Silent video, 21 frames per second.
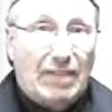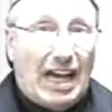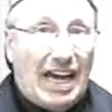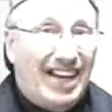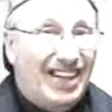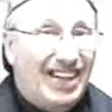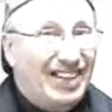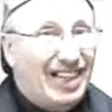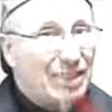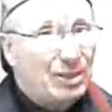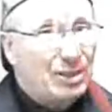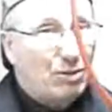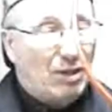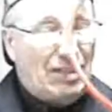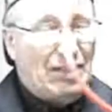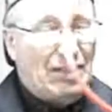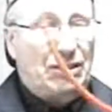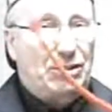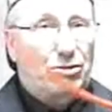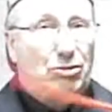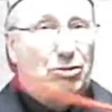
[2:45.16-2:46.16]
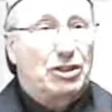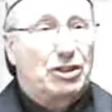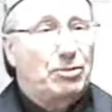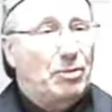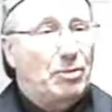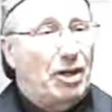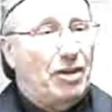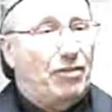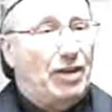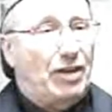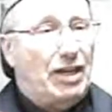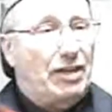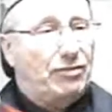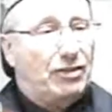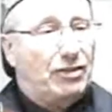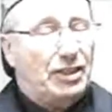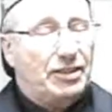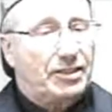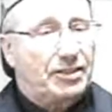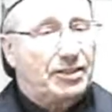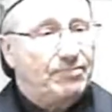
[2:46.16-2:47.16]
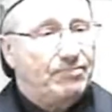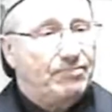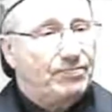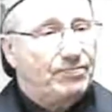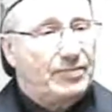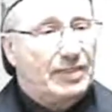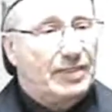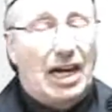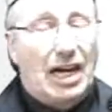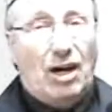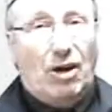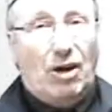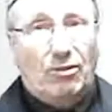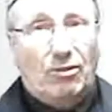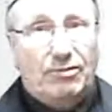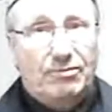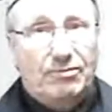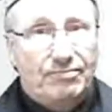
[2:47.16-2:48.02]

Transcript: And that's why this one's my favorite. Now,